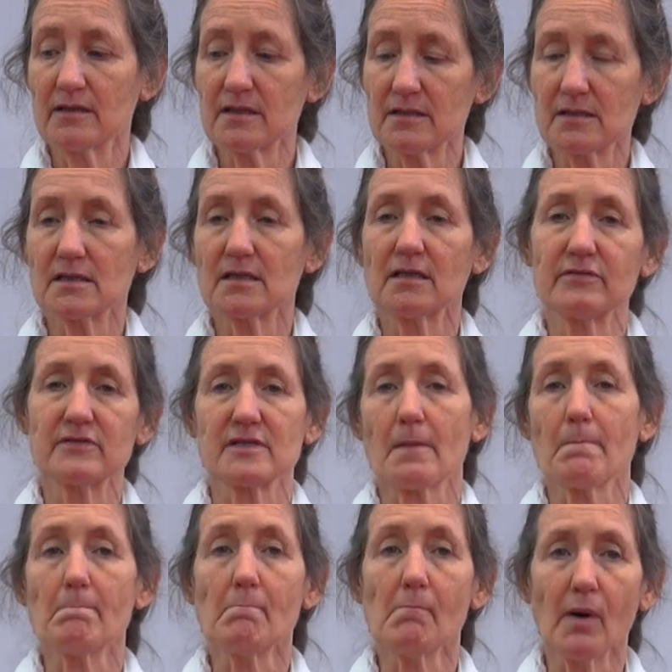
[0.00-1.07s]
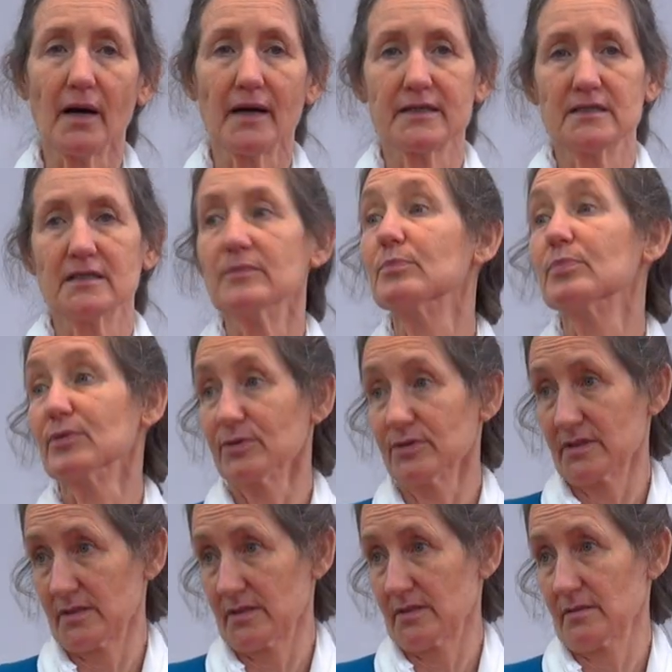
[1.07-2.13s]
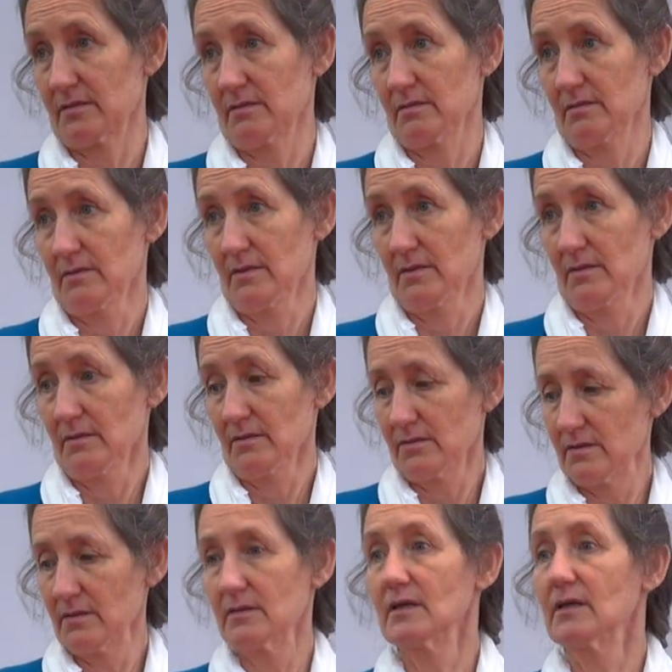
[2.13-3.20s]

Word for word: This gives a mighty boost to the